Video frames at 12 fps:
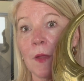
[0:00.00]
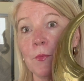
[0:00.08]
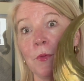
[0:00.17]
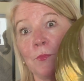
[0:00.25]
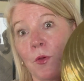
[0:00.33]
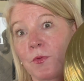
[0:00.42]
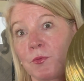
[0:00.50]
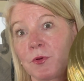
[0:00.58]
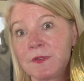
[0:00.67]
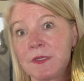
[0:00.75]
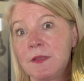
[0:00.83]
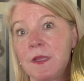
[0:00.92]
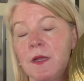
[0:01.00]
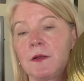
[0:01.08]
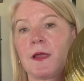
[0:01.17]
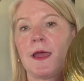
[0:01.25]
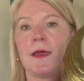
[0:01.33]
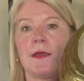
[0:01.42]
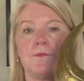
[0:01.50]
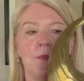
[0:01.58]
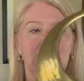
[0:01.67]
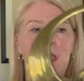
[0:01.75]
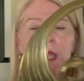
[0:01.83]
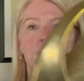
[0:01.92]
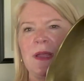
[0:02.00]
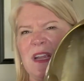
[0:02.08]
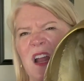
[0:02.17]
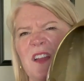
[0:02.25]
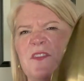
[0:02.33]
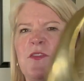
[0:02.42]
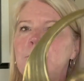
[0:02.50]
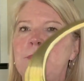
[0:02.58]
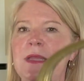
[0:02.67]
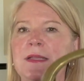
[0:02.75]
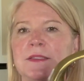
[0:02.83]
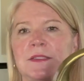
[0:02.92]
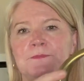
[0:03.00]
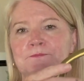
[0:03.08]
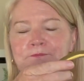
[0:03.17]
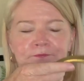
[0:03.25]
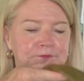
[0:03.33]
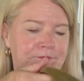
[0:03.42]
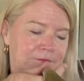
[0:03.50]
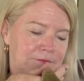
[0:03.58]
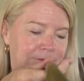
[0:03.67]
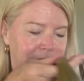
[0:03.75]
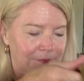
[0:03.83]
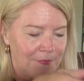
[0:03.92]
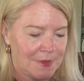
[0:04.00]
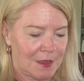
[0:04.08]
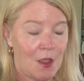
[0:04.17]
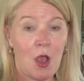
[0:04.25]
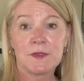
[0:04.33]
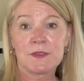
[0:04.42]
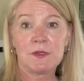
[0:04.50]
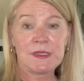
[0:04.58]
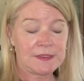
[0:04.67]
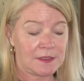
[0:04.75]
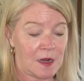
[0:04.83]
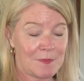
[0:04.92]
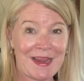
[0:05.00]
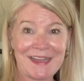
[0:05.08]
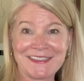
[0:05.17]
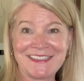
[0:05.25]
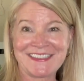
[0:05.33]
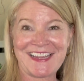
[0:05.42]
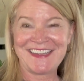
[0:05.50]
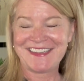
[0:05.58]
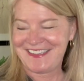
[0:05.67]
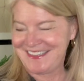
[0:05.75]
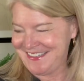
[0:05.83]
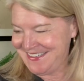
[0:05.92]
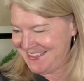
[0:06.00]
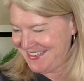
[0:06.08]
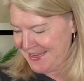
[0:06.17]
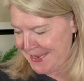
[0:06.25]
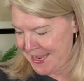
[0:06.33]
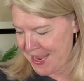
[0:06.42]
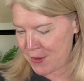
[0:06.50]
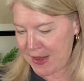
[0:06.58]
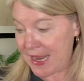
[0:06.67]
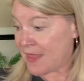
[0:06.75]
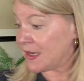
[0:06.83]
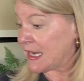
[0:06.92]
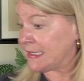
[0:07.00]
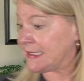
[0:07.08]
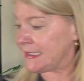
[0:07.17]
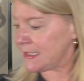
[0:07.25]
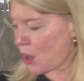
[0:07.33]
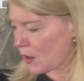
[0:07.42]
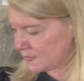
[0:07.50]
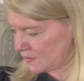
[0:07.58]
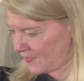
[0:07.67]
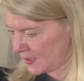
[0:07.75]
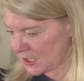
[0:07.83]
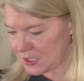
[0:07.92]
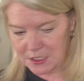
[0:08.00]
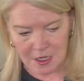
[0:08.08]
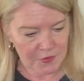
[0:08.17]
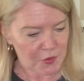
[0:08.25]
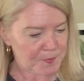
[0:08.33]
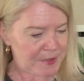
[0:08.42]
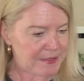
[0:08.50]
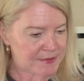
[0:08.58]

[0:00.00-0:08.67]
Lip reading: put both words in there. Anyway, kind of a fun piece. Also listed on my Etsy site. Okay, and then I did also find another piece